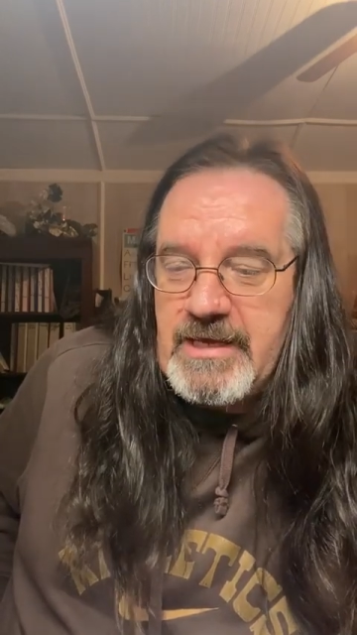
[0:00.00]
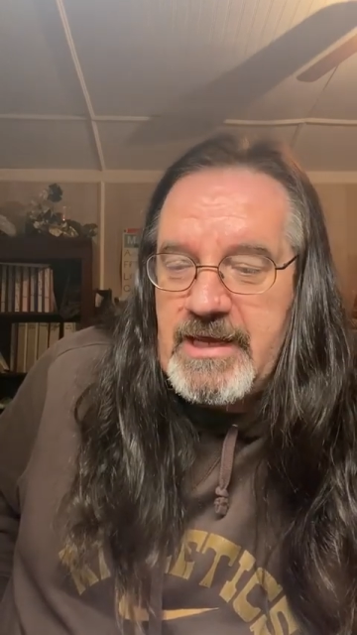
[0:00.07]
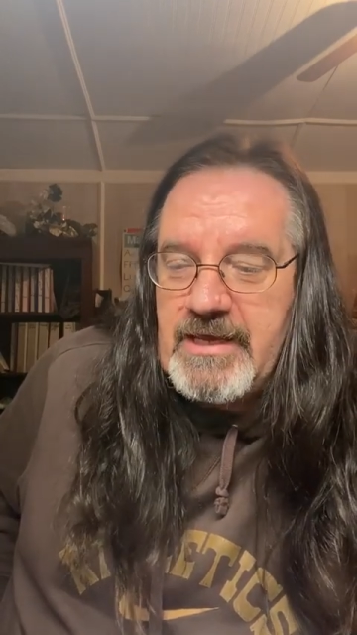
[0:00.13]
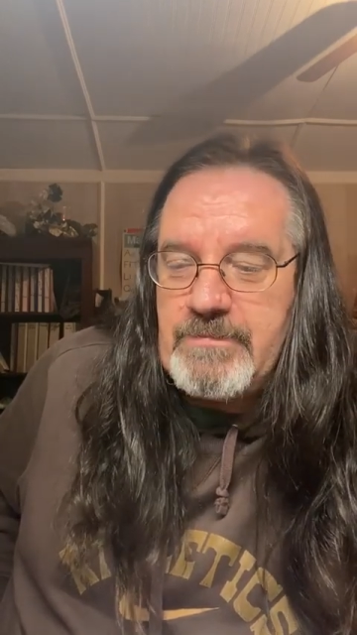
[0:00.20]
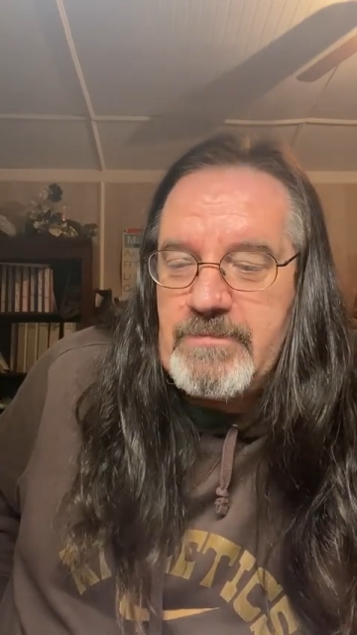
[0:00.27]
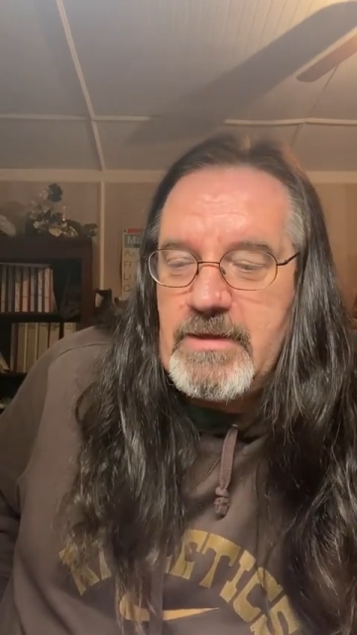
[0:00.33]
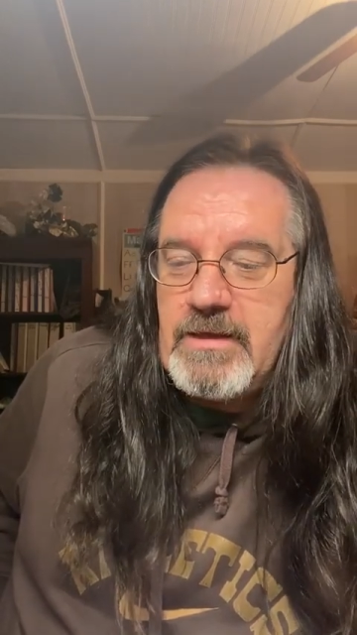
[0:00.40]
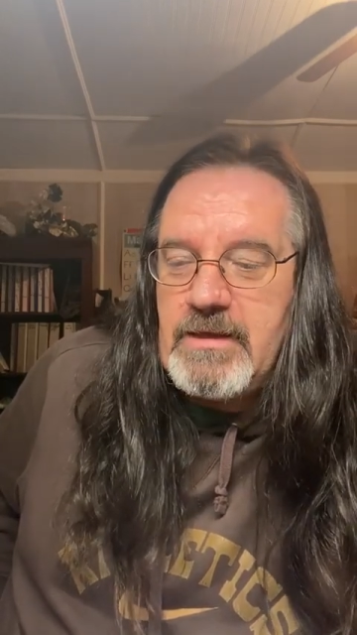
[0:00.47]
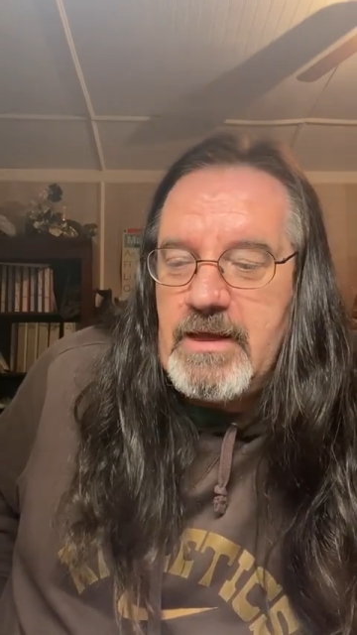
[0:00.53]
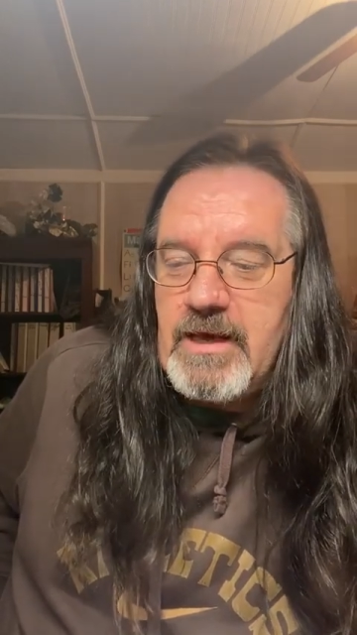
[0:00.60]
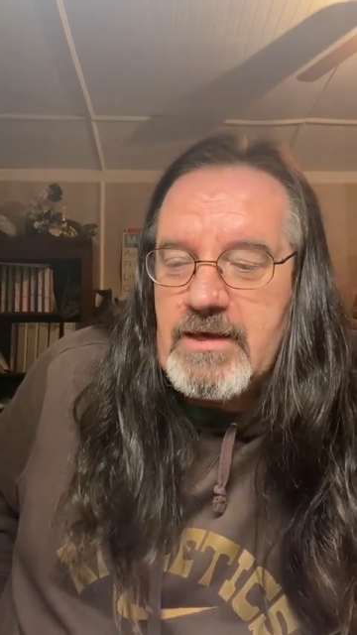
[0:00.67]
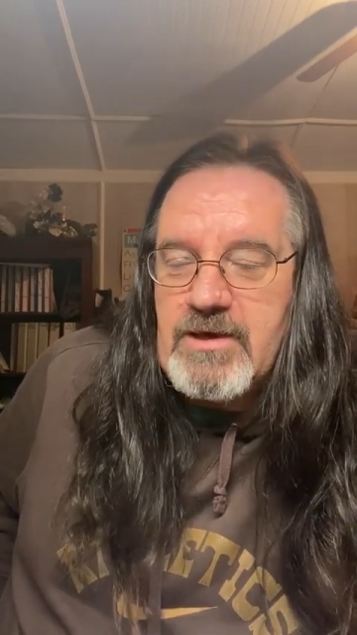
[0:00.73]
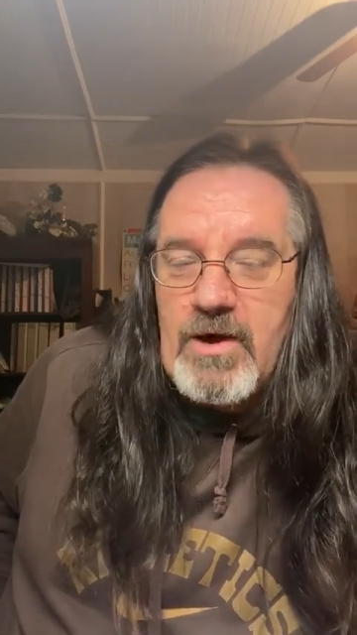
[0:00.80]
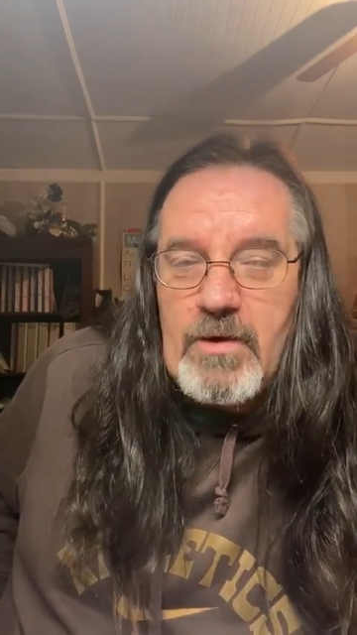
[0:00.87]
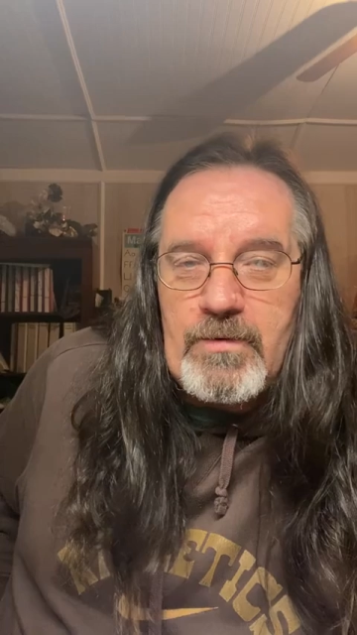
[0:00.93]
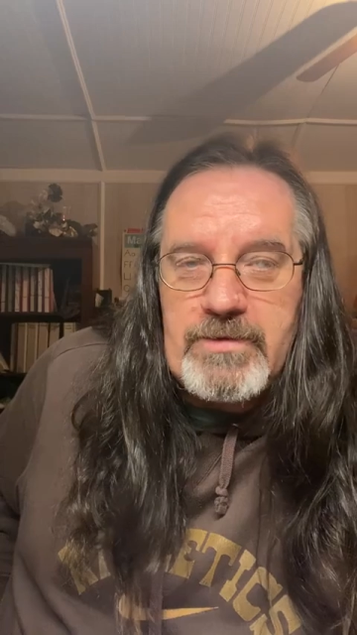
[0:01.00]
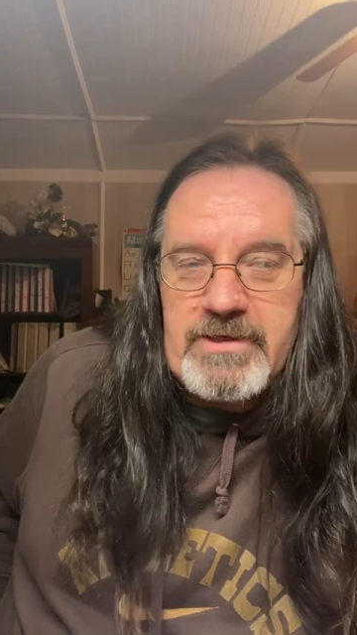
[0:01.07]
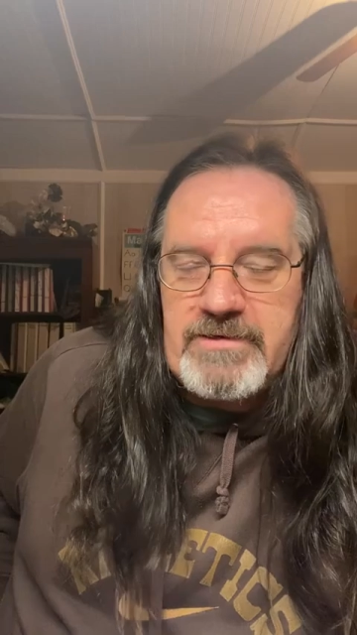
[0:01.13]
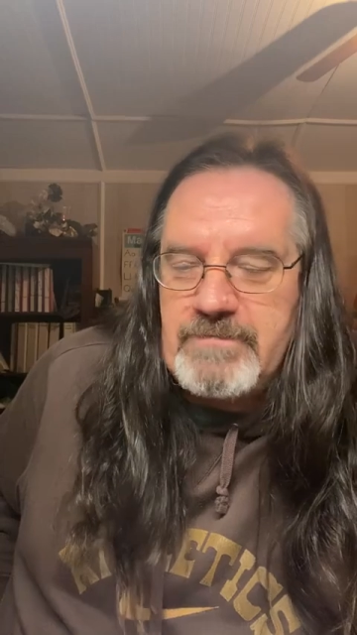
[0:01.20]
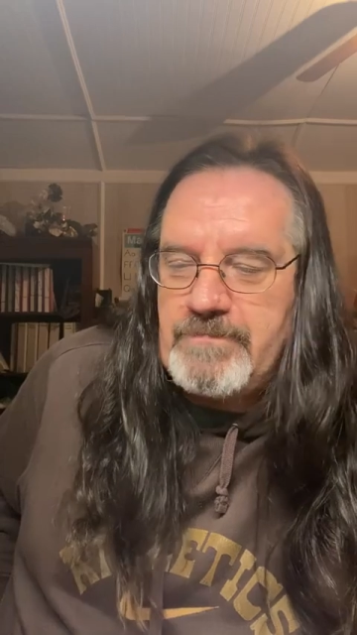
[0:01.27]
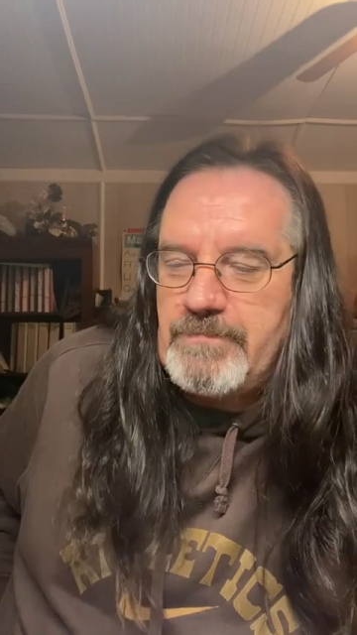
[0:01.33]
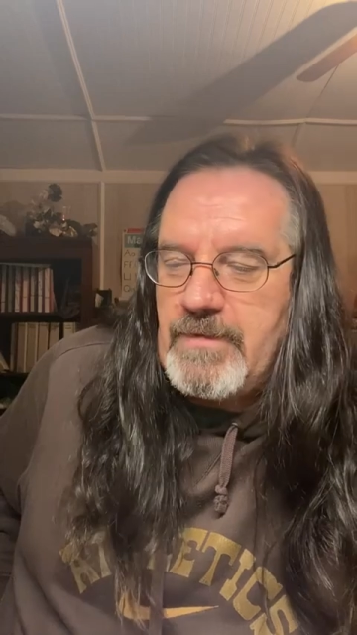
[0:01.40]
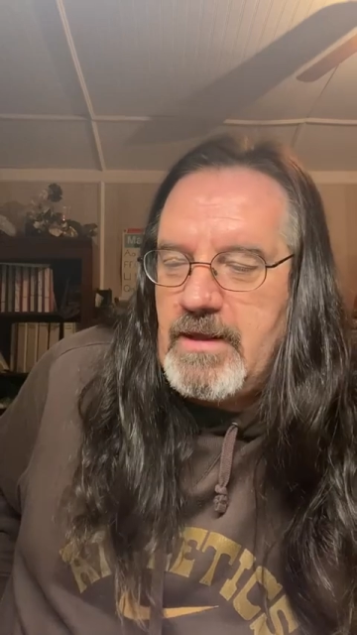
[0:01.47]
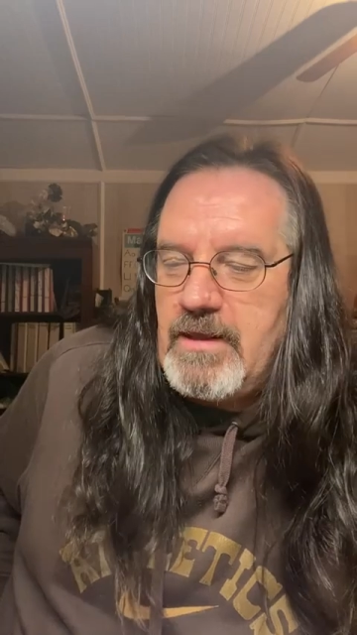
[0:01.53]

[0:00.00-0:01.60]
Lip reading: name, a colon,